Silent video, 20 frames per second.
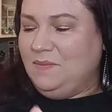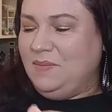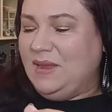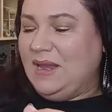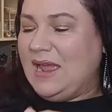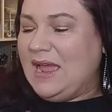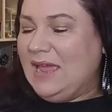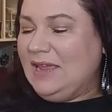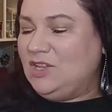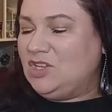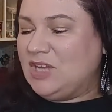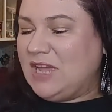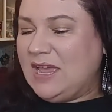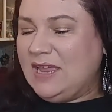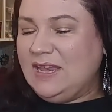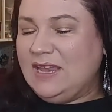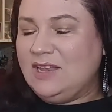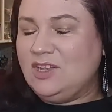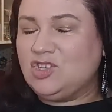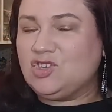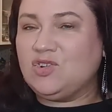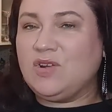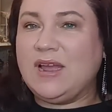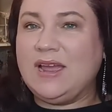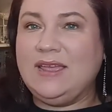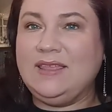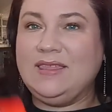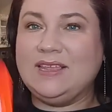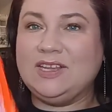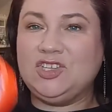But I, I didn't
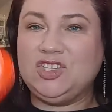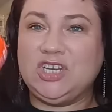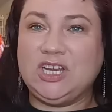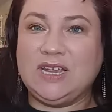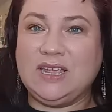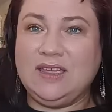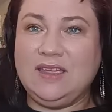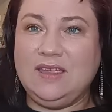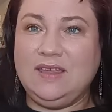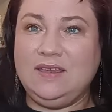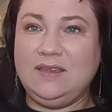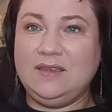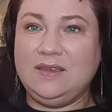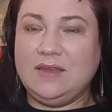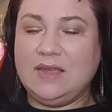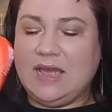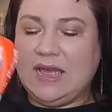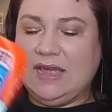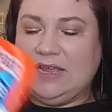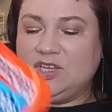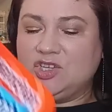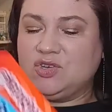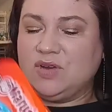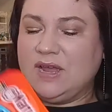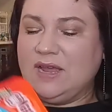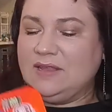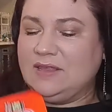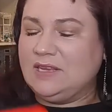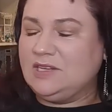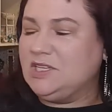try the chicken. I
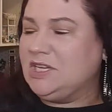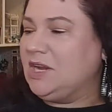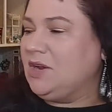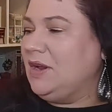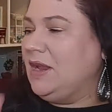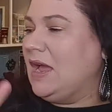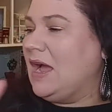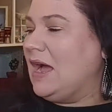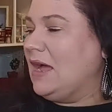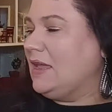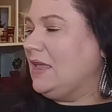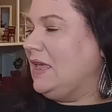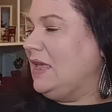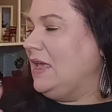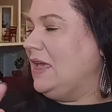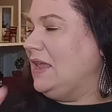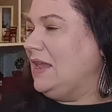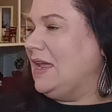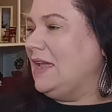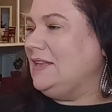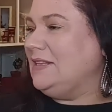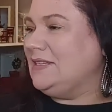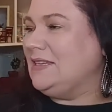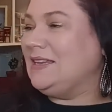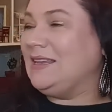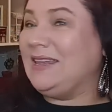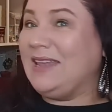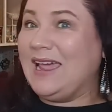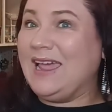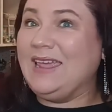tried the teriyaki and I
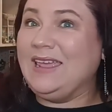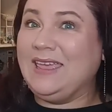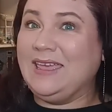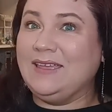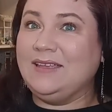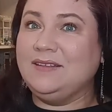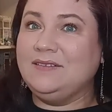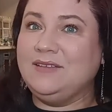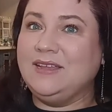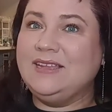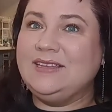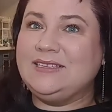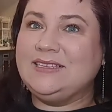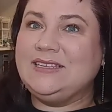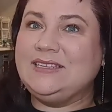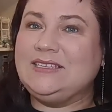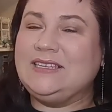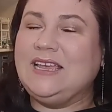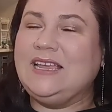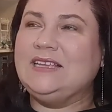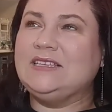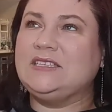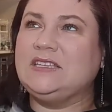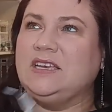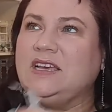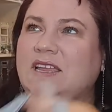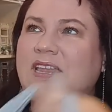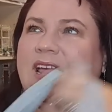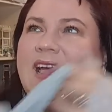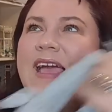did like it. It did taste
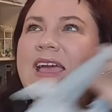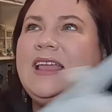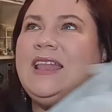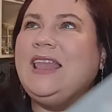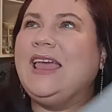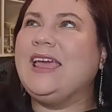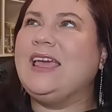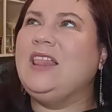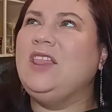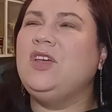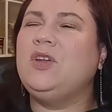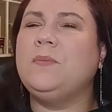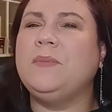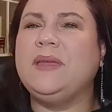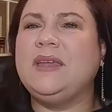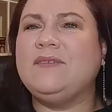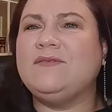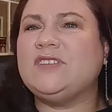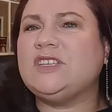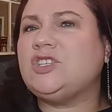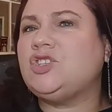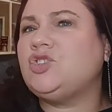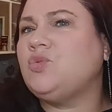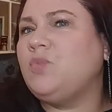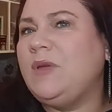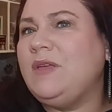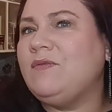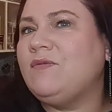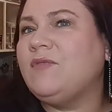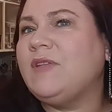good. It had like a little bit of a
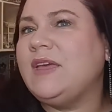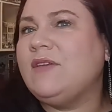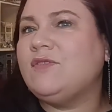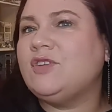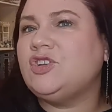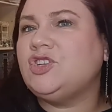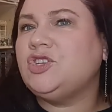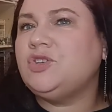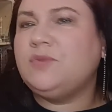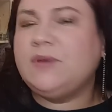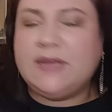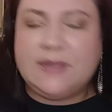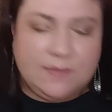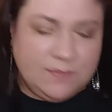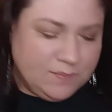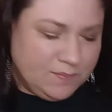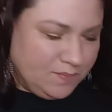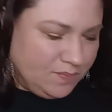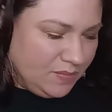sweet flavor to it